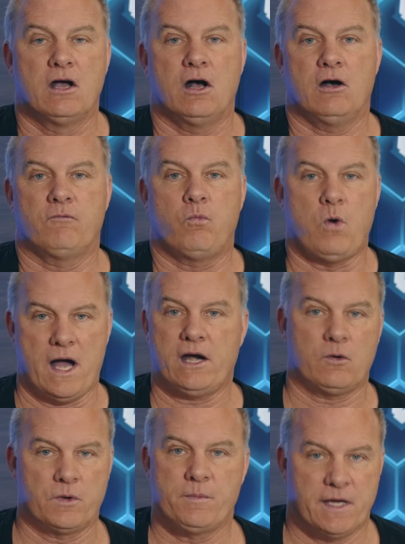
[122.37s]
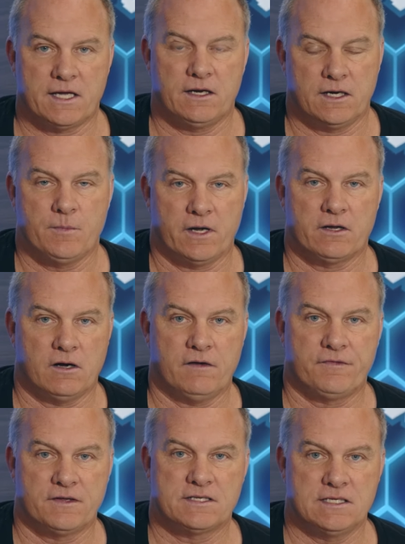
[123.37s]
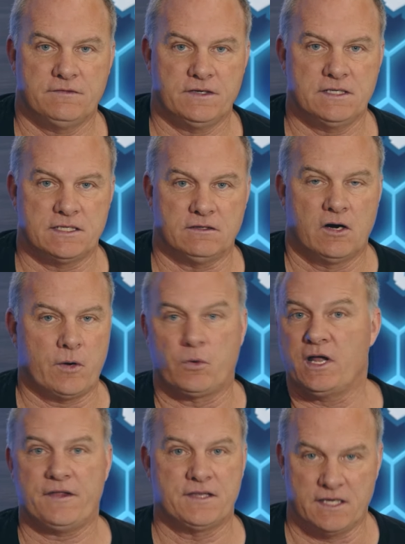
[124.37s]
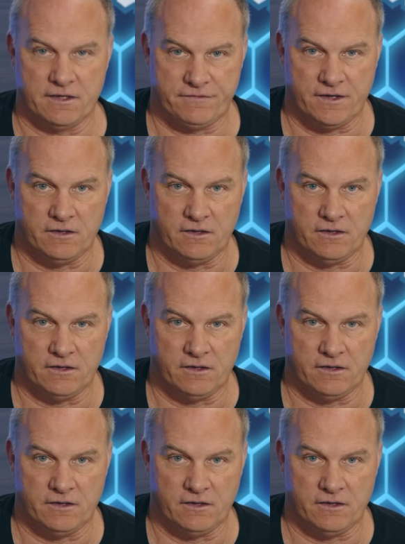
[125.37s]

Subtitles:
of why are we making any money off the TV deal? Right, we're not the NFL.